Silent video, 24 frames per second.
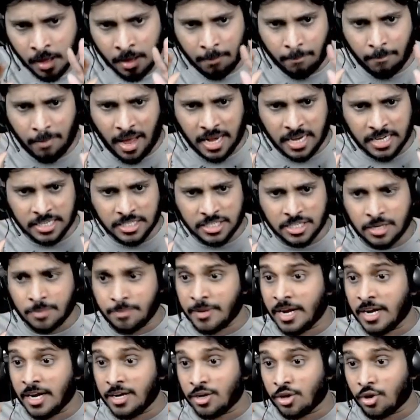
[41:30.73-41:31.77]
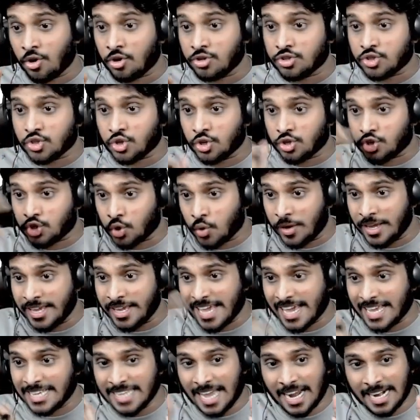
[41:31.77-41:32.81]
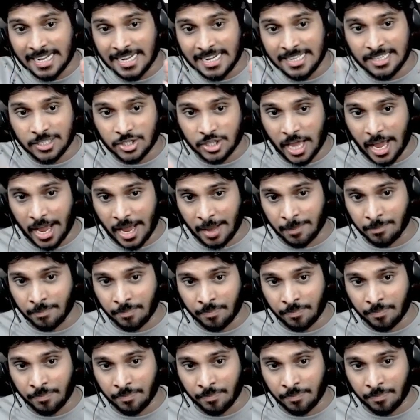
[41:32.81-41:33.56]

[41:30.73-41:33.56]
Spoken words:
balance sheet P&L also showing exactly the same,